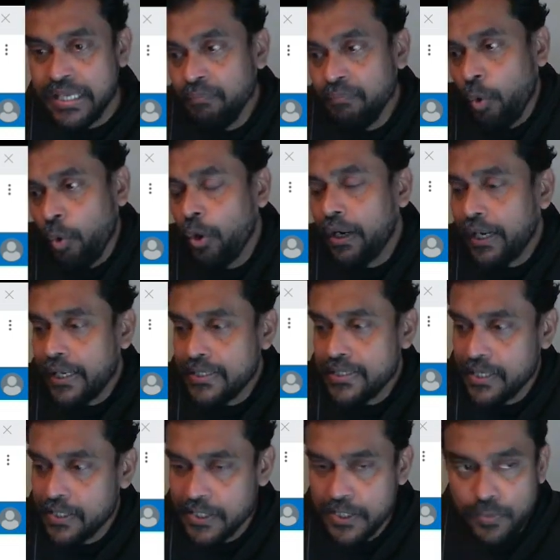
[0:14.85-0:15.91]

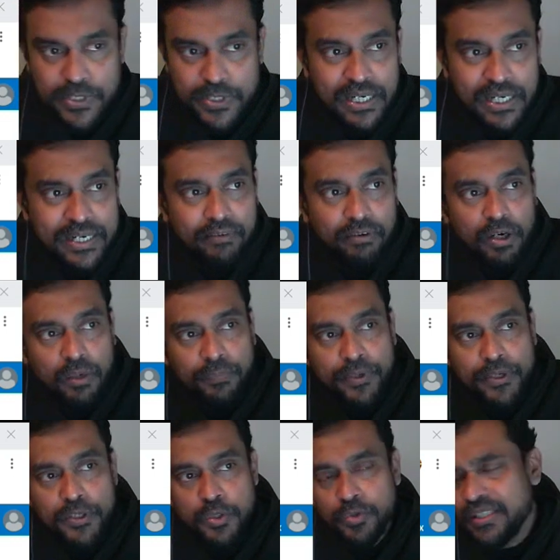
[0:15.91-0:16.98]
organizations, especially
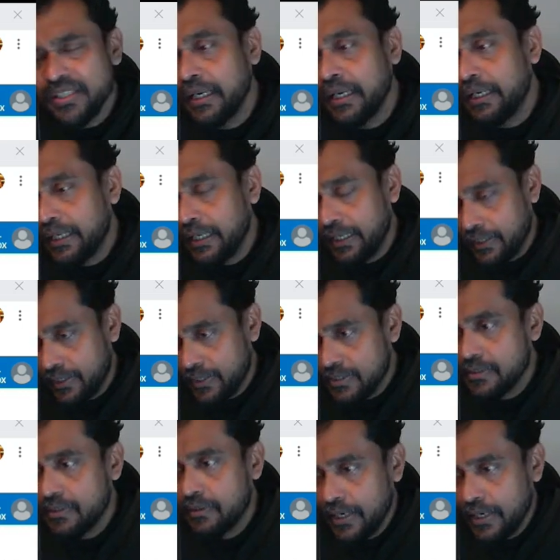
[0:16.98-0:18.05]
developers, use
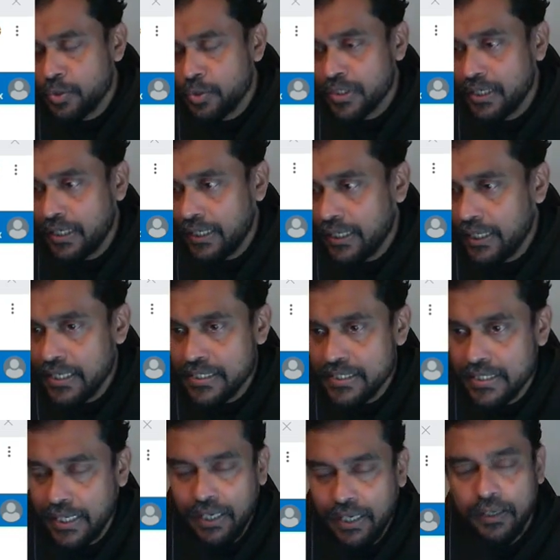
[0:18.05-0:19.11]
containers, right? So
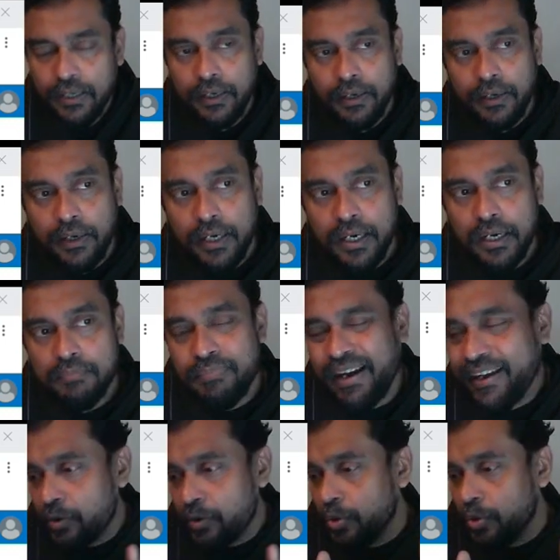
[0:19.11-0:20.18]
containers are
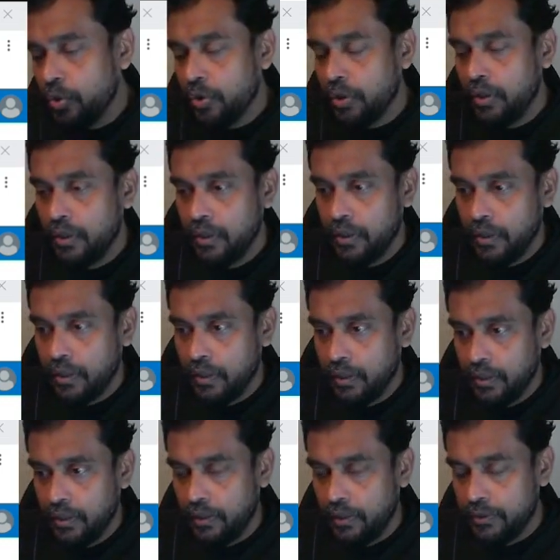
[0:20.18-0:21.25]
micro,
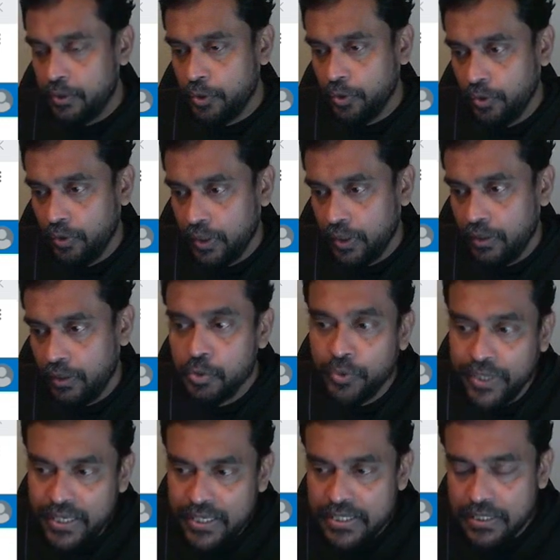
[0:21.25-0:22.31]

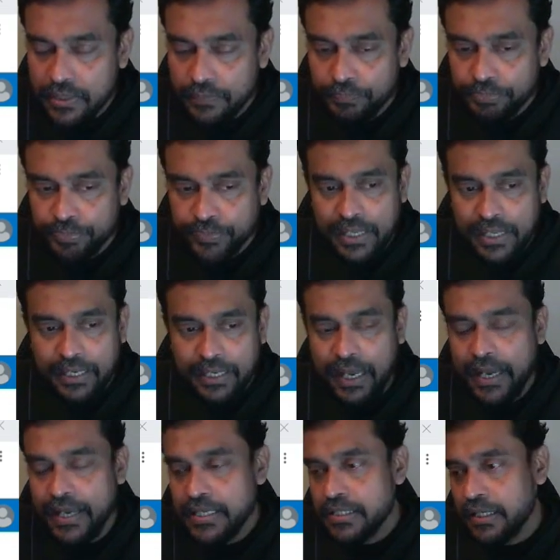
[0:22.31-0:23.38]
units that
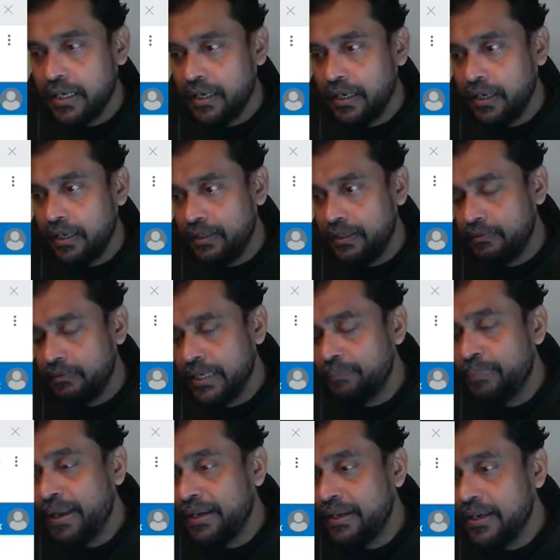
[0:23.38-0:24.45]
has
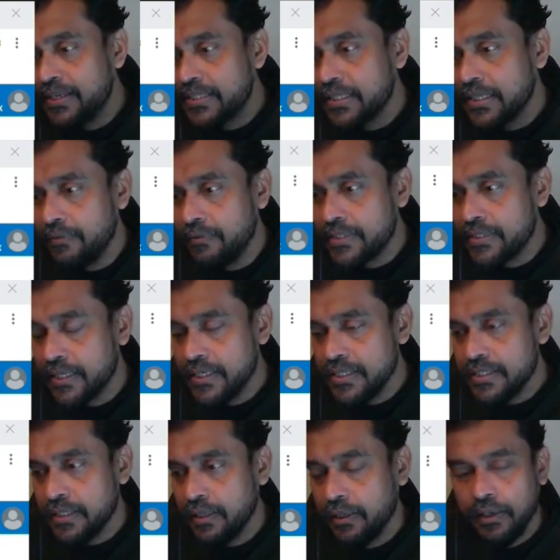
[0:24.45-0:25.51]
dependent
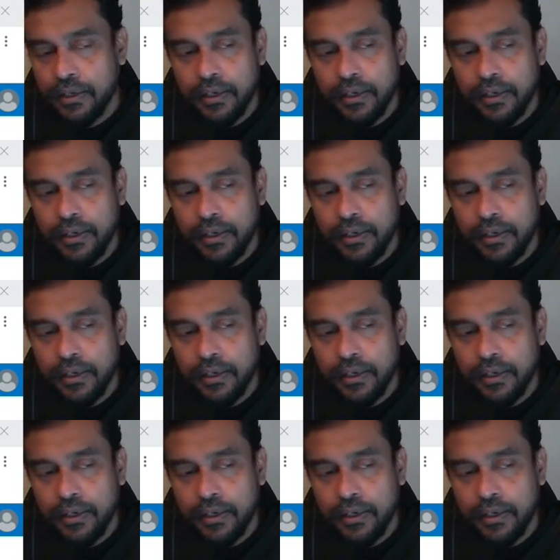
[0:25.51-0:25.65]
services,